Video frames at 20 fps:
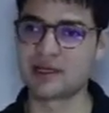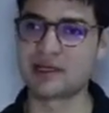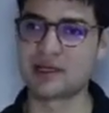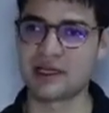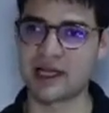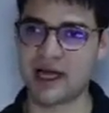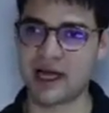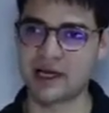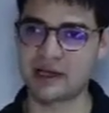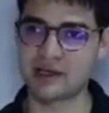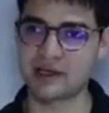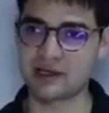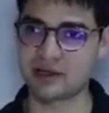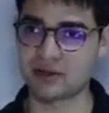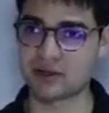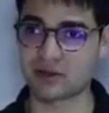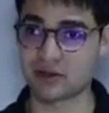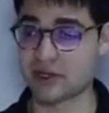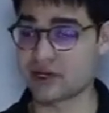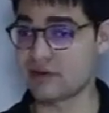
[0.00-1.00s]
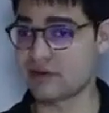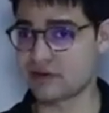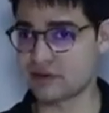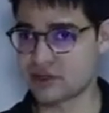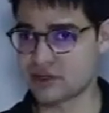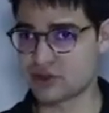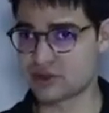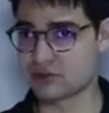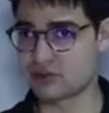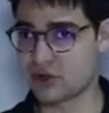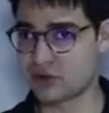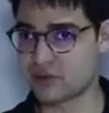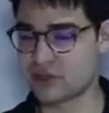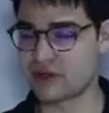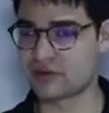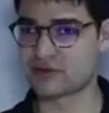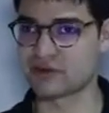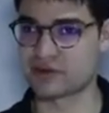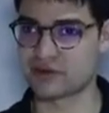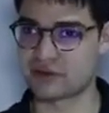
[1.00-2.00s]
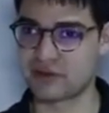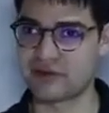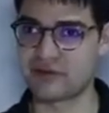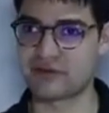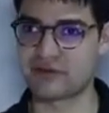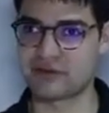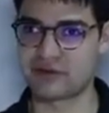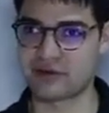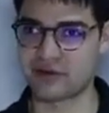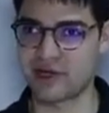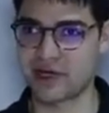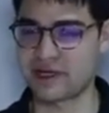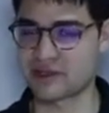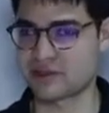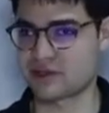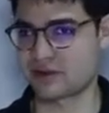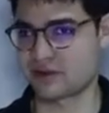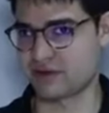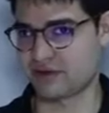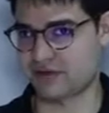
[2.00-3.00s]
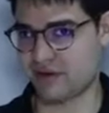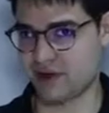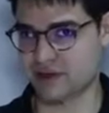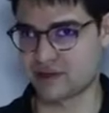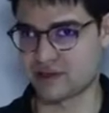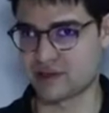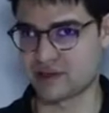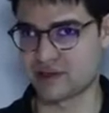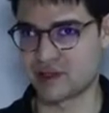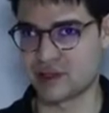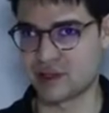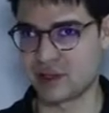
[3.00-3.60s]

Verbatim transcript: Line, or even your roaming photographer at your event.